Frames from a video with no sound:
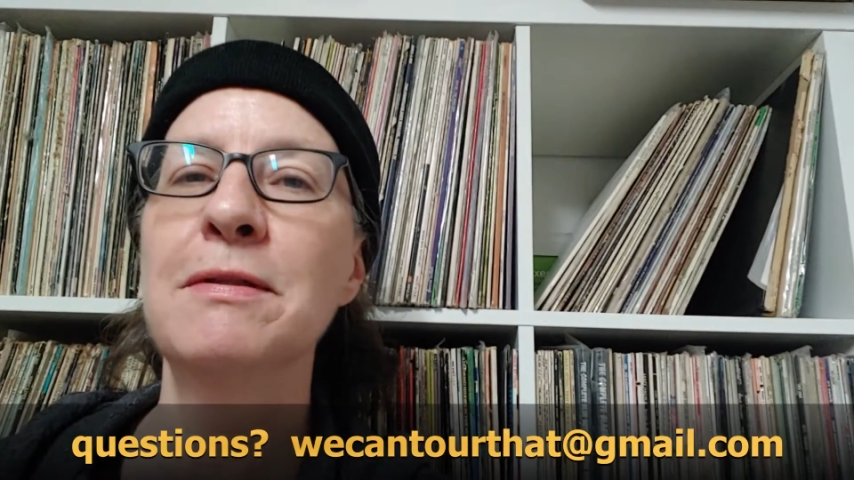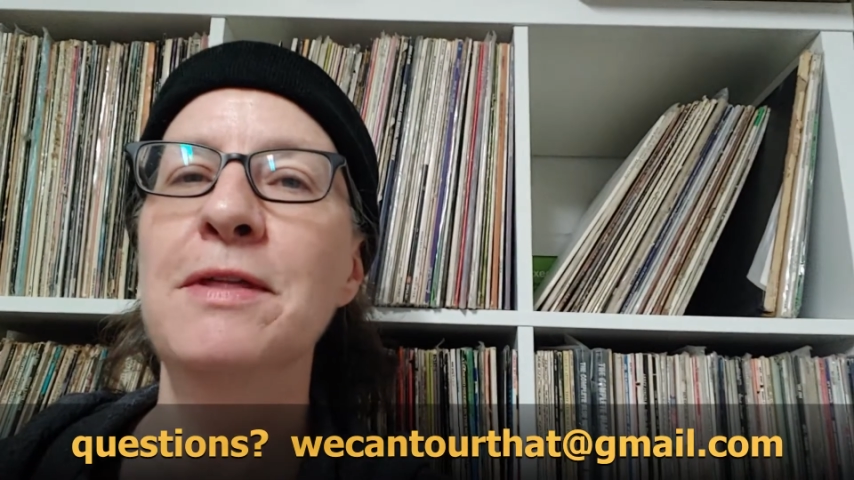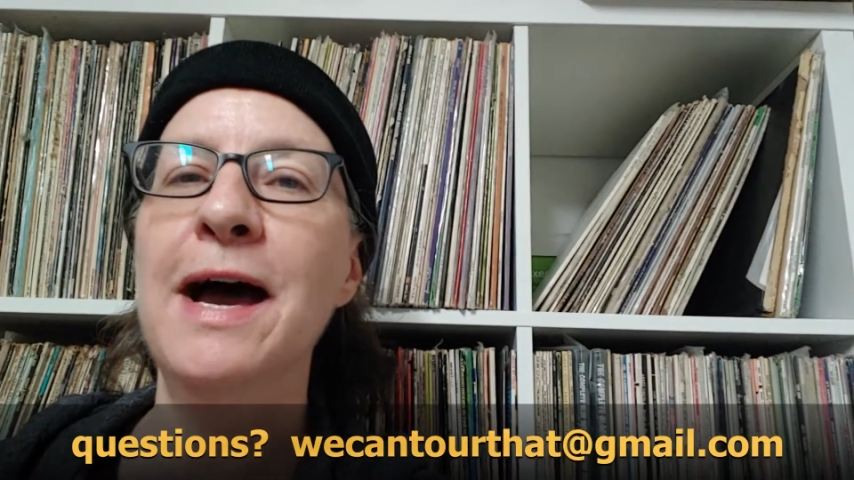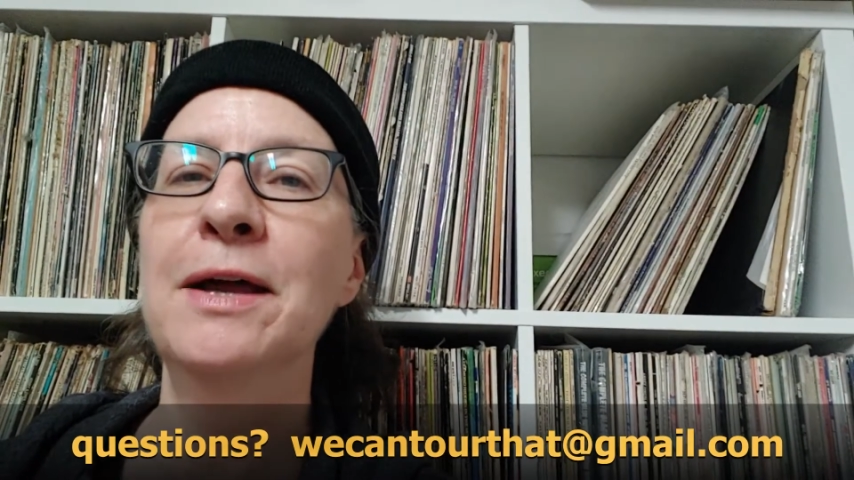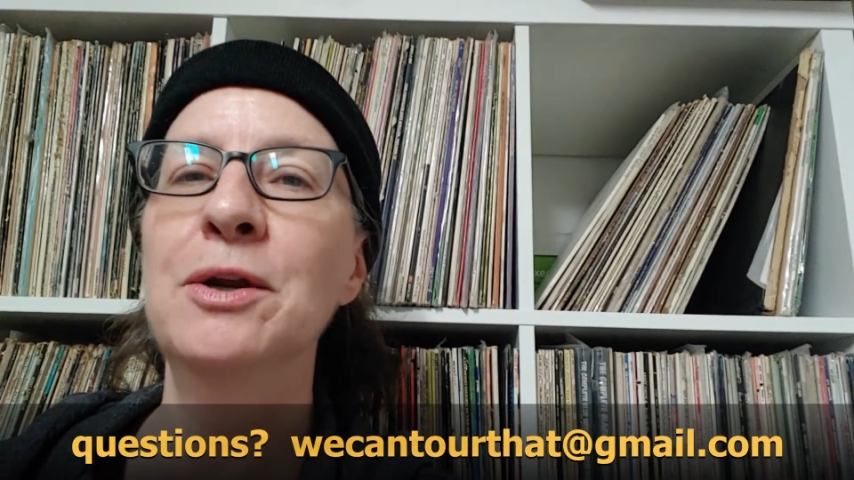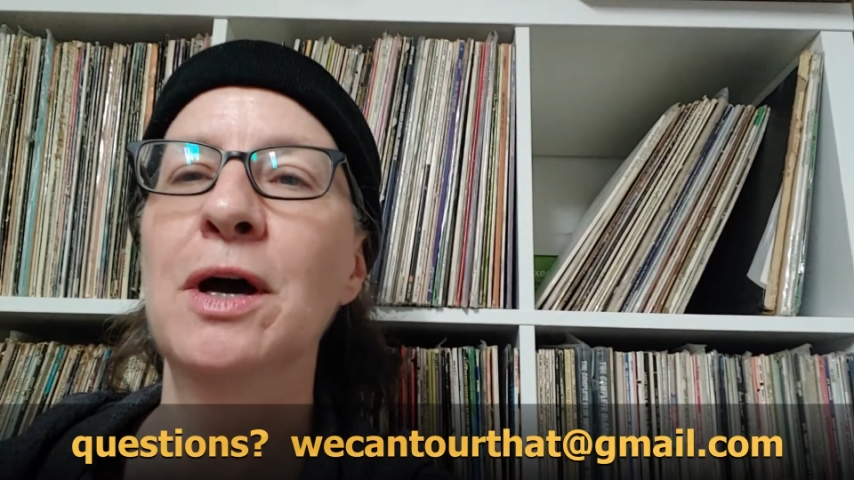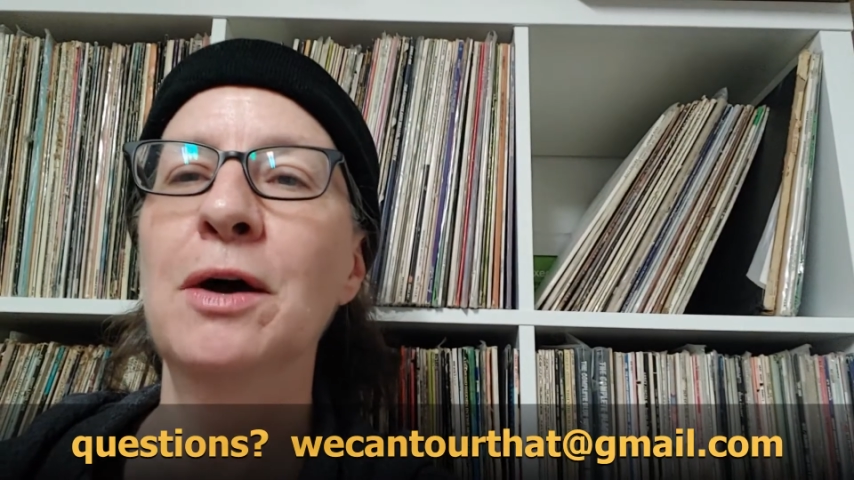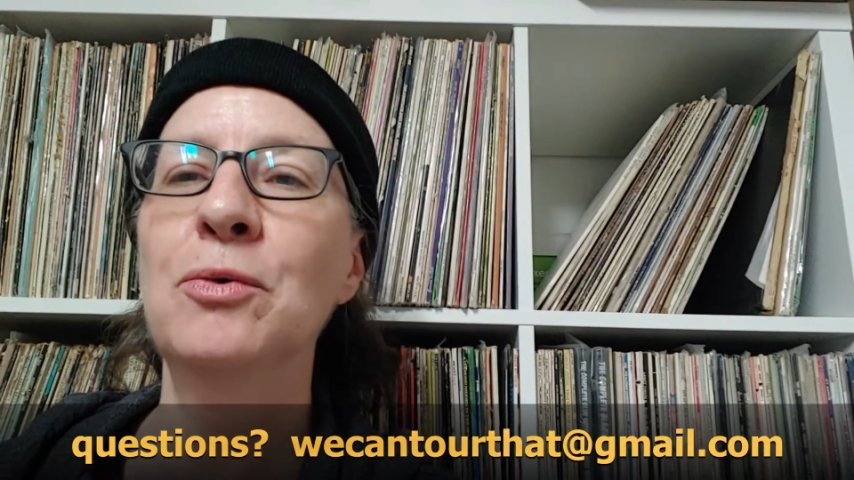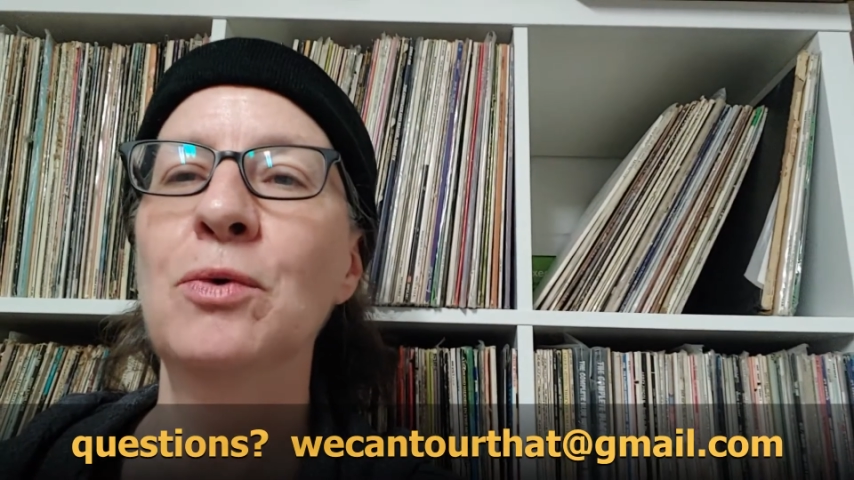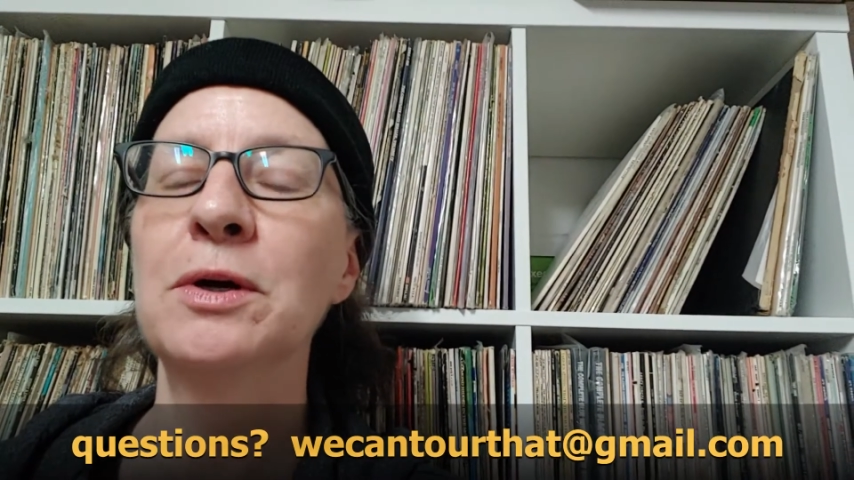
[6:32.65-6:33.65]
that
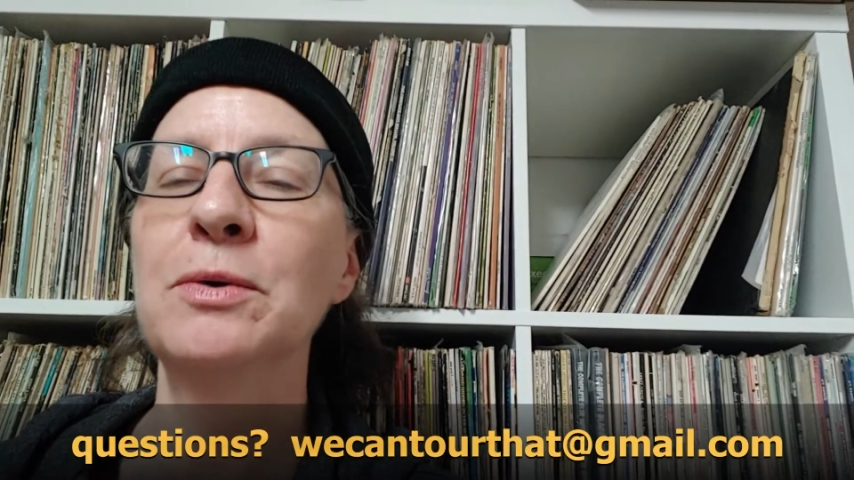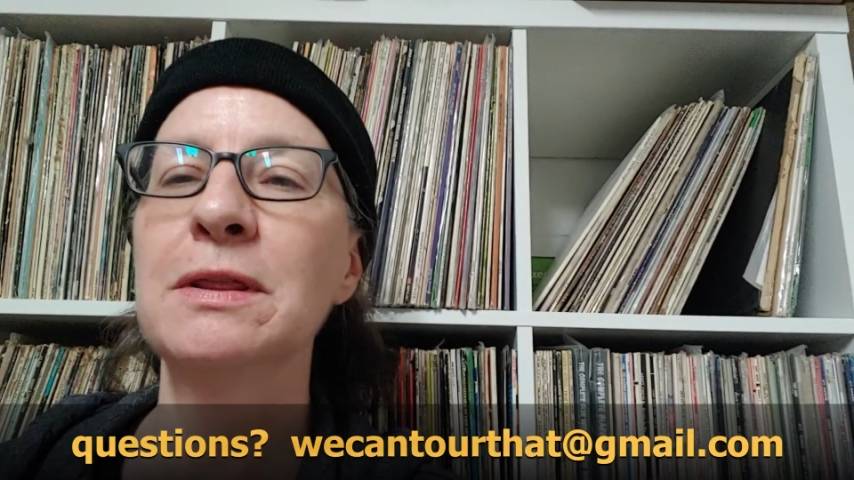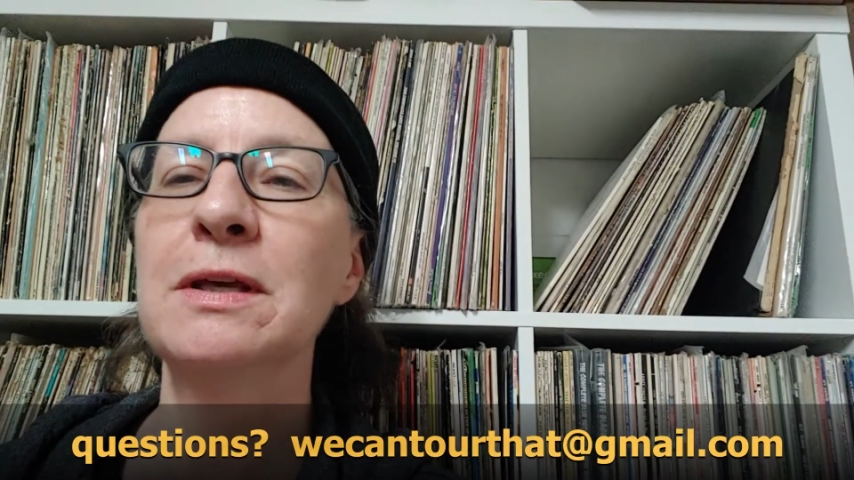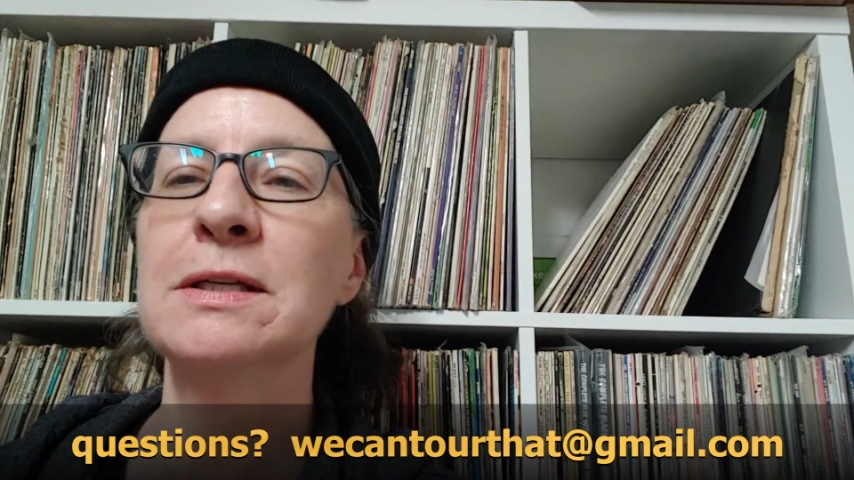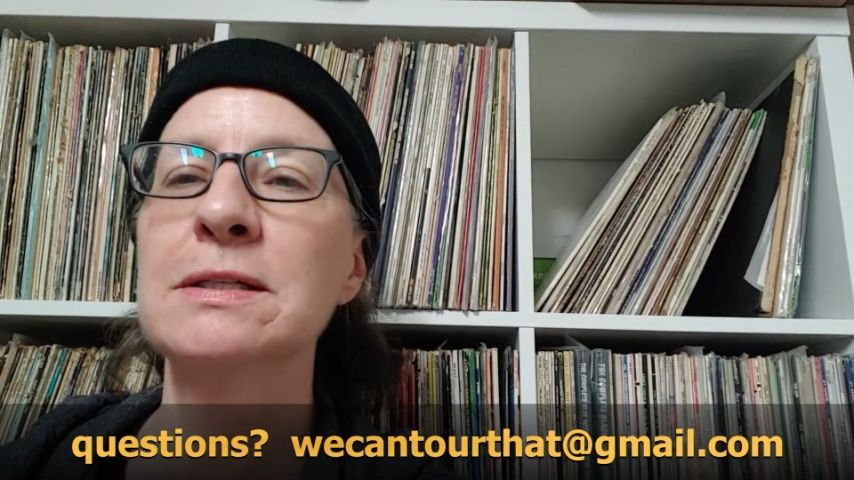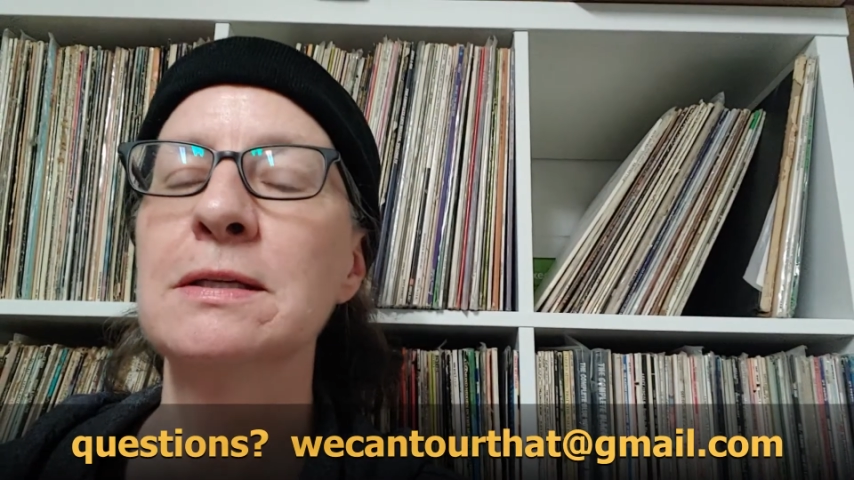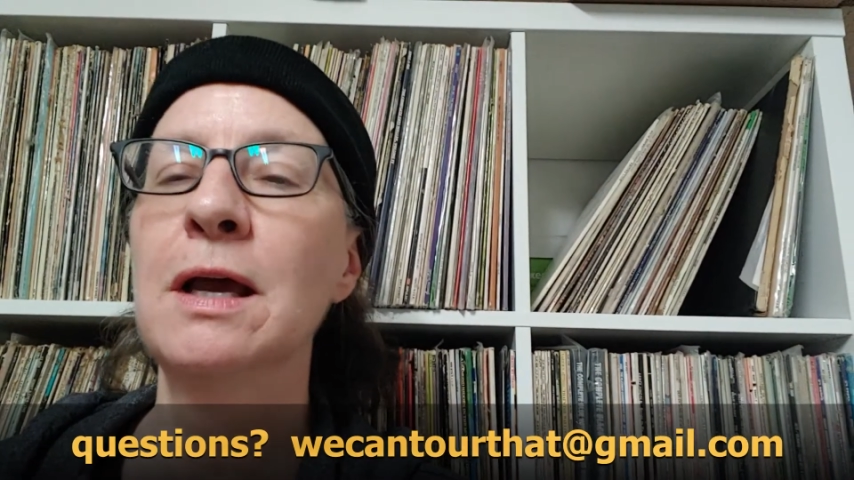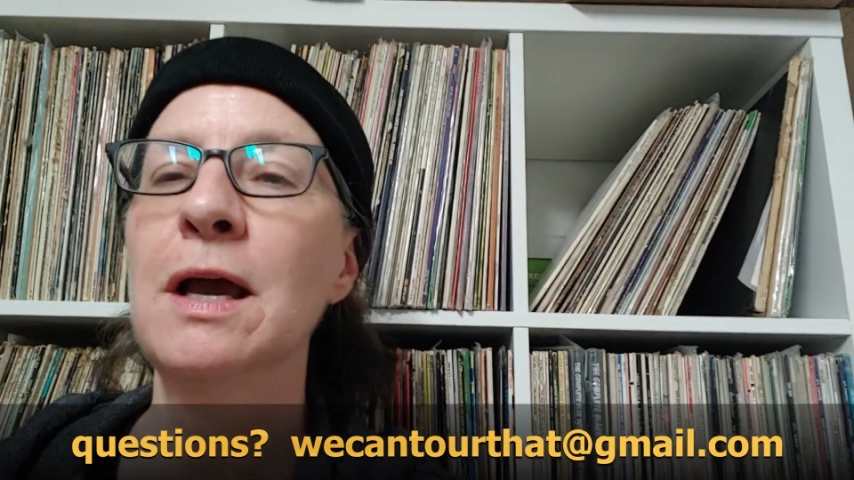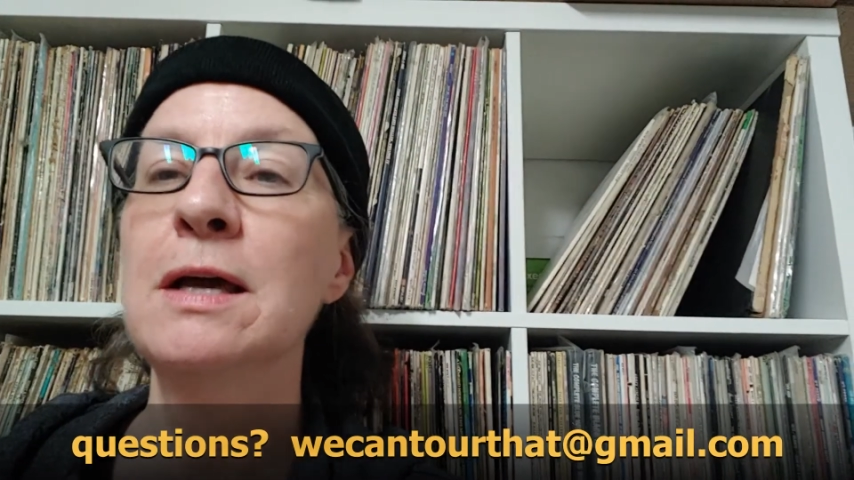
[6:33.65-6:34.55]
work with this.